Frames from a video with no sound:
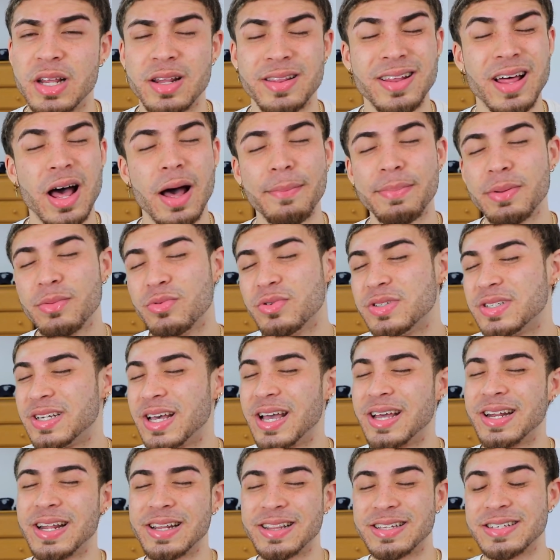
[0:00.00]
A lot of people
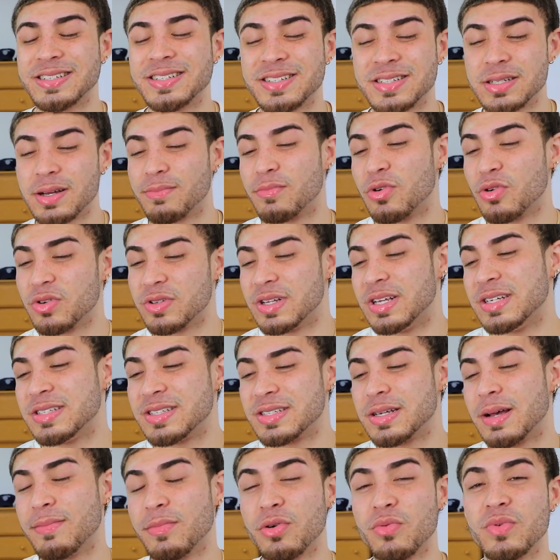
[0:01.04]
saying that this summer
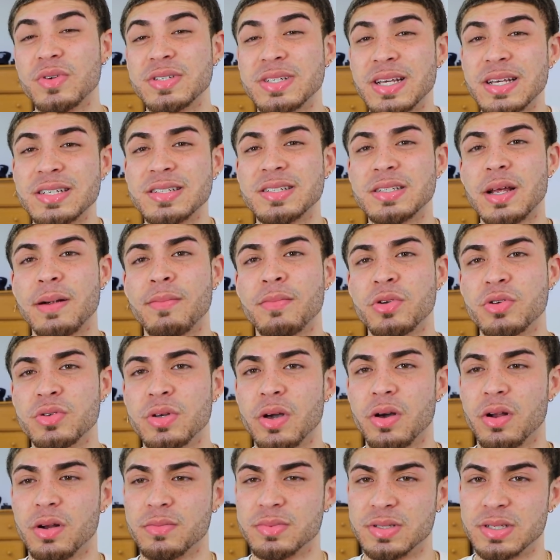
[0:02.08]
was his summer. You got
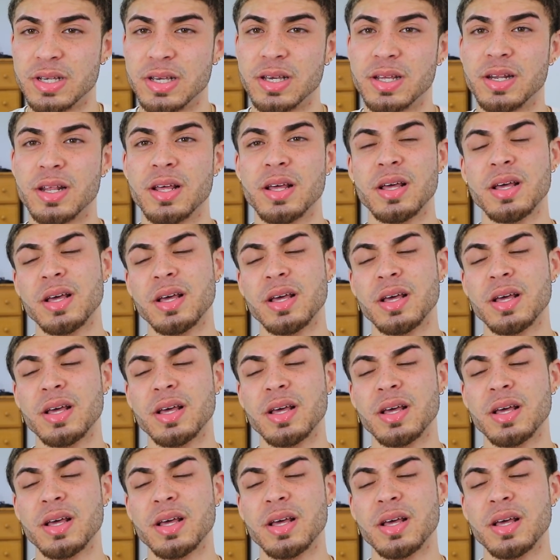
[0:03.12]
what I'm saying?